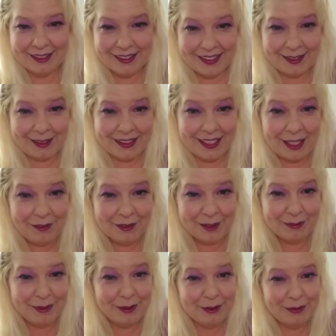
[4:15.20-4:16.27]
save
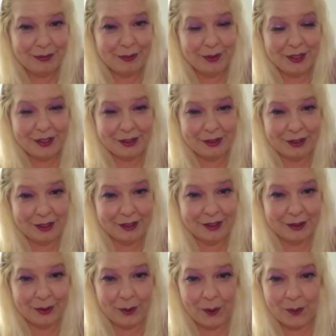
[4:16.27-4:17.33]
them in the freezer because
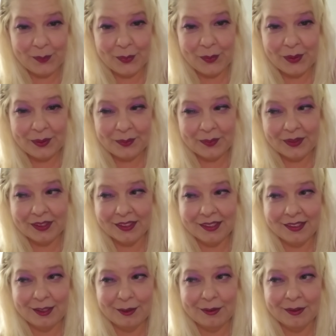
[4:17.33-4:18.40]
the whole point was
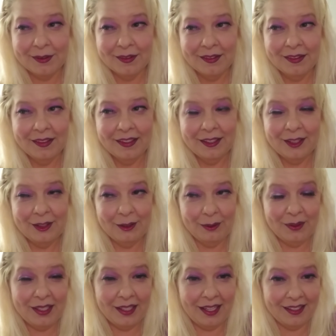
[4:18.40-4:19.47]
to, you know,
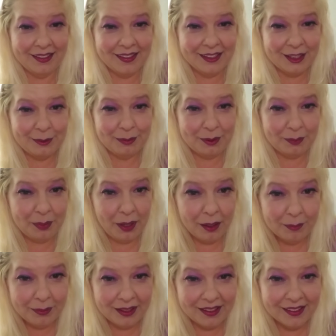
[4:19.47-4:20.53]
he liked it to be
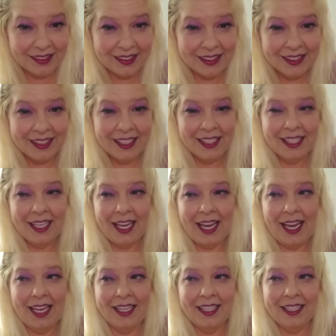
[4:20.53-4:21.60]
public,
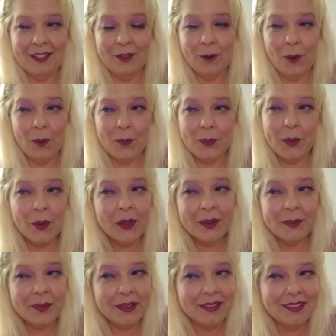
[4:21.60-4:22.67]
and the whole point
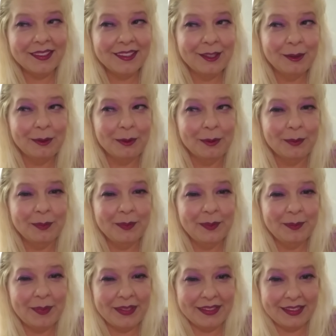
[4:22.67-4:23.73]
was to
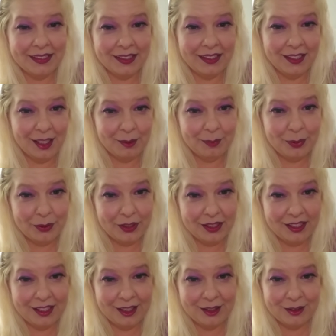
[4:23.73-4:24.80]
basically like put it
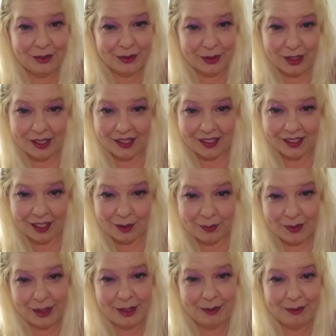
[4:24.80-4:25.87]
in his drink and
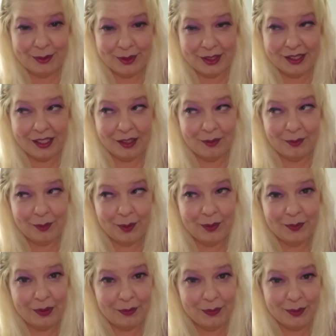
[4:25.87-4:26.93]
make him drink it in front of
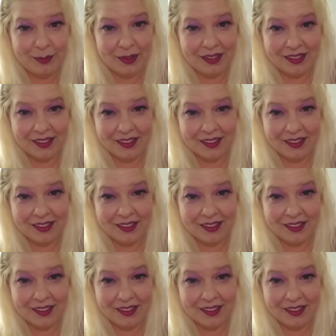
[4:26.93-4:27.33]
everybody.